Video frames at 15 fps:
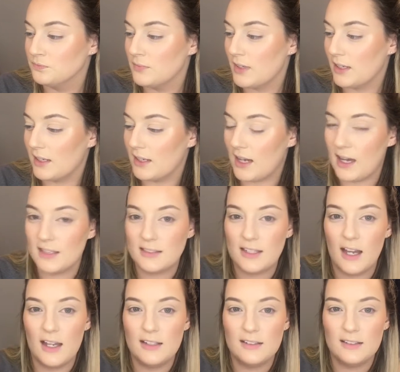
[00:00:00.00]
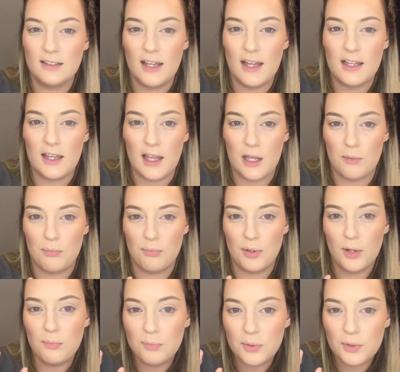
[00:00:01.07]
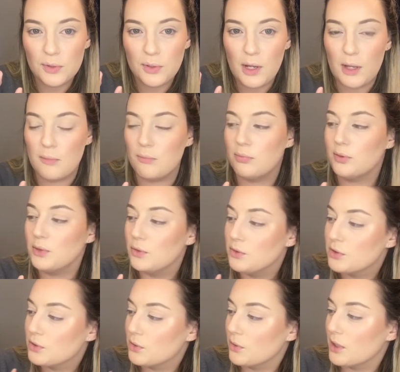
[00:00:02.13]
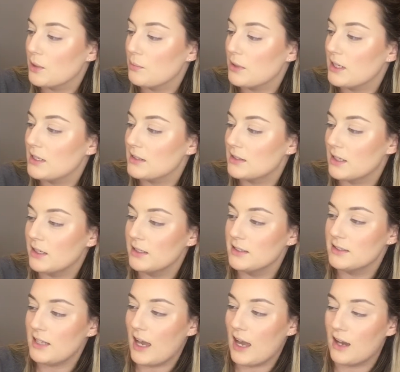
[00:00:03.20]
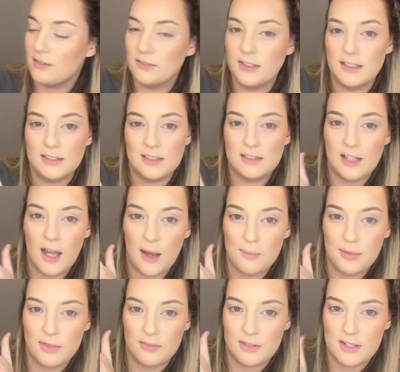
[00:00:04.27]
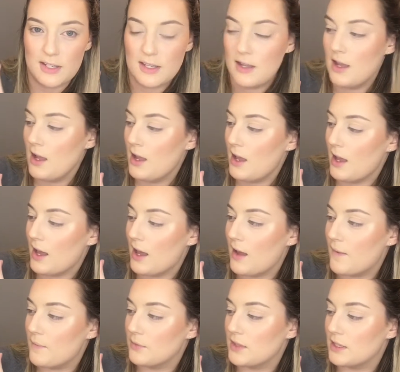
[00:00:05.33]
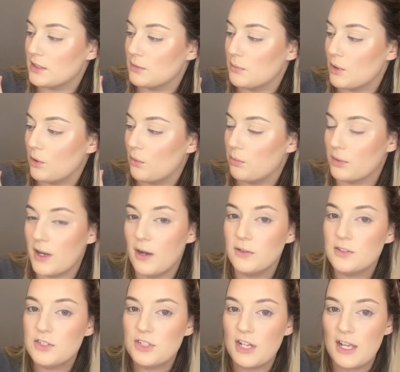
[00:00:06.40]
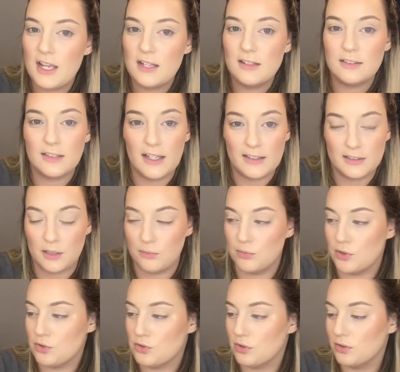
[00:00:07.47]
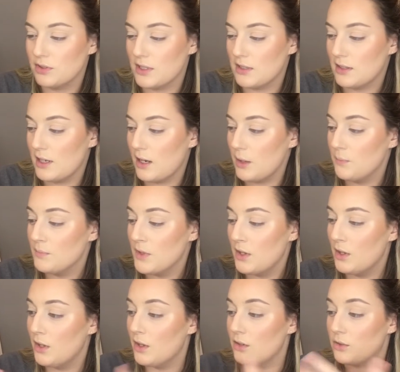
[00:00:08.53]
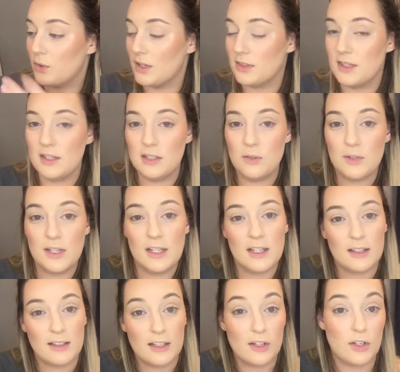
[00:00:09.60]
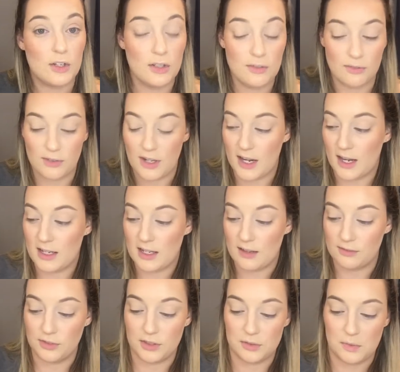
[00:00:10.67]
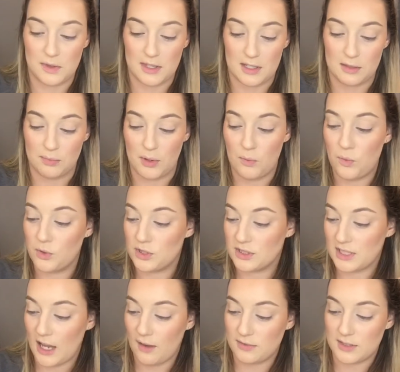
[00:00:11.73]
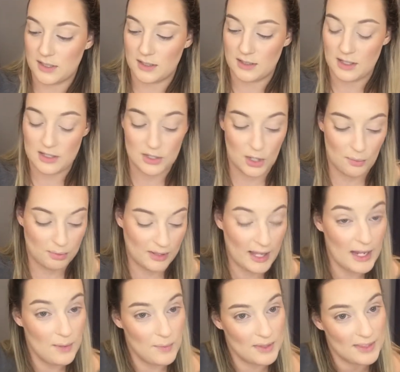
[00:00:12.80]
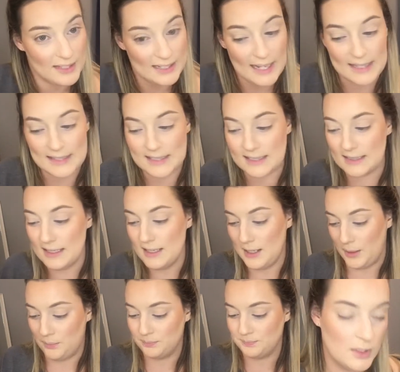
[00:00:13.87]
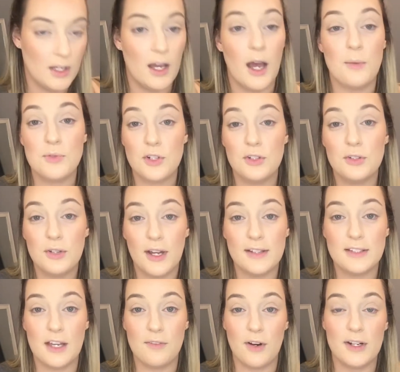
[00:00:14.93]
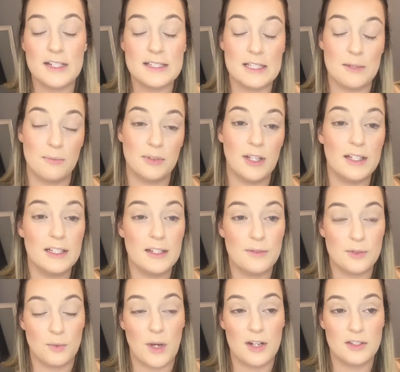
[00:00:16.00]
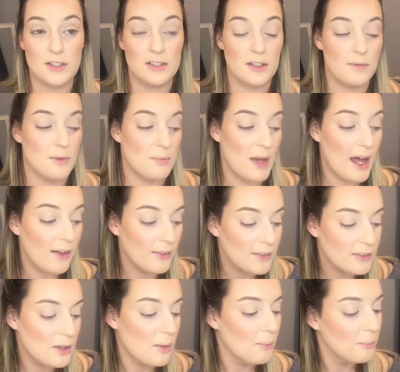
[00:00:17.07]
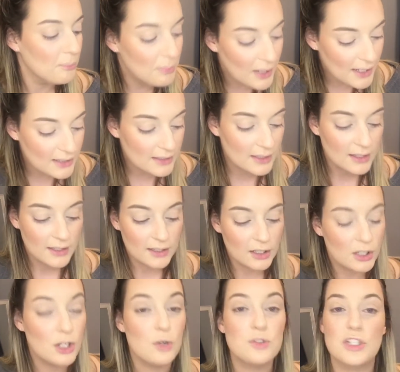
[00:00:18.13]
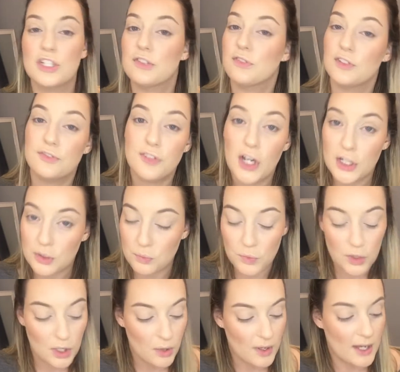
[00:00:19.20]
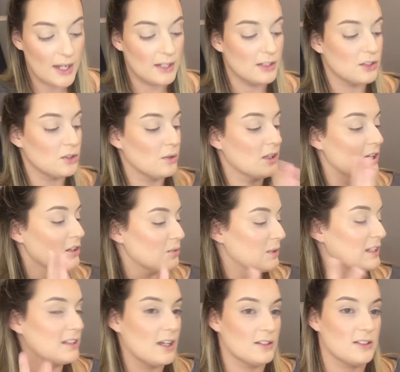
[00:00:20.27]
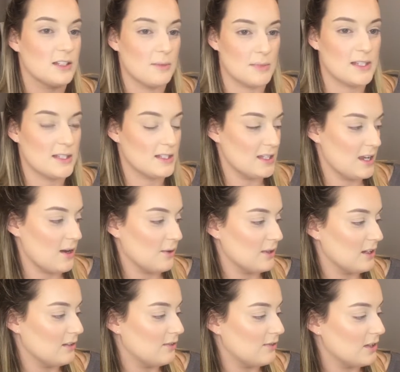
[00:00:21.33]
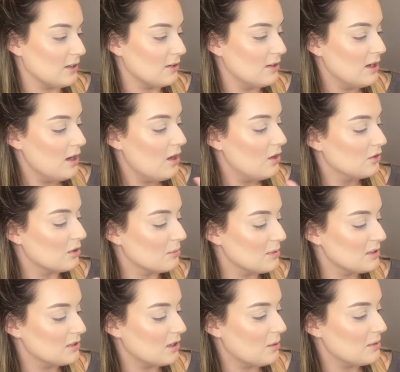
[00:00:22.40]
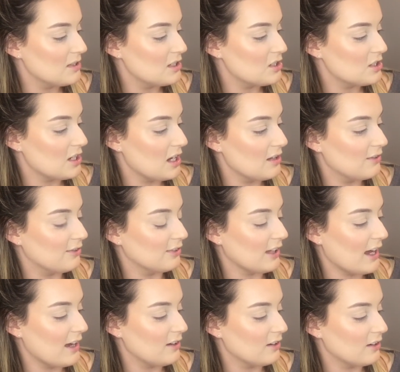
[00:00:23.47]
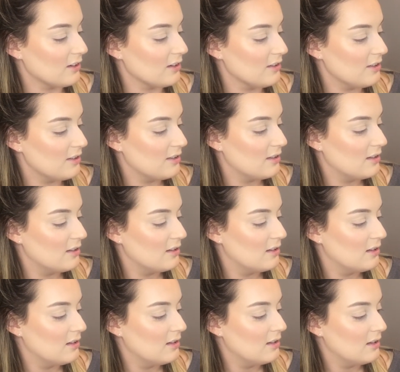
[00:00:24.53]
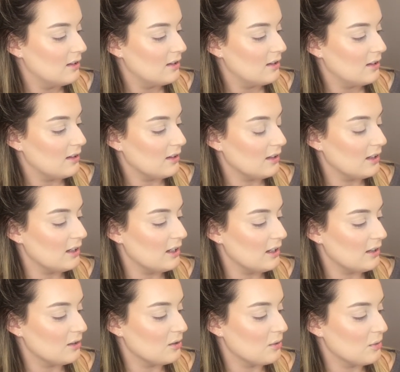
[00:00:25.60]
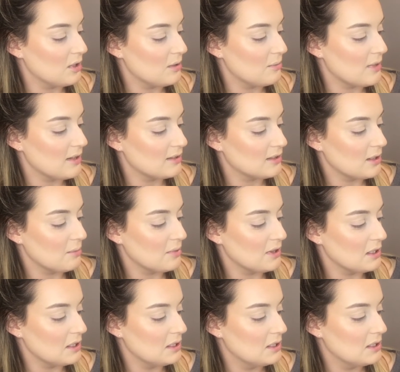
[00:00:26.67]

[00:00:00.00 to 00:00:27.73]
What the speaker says: it has kind of like a purple and blue story, but it does have like the top 3 and this middle brown shade, like some neutrals in there. So I think you can get like a good variety of looks with this, but we'll just have to start playing with it and see. I'm sure you guys have already seen plenty of swatches of the palettes, but you know, just for fun, we'll go ahead and do it. I just want to touch them and see how they feel. So I'm going to start with the shade Flat Earth. And I don't want to mess up the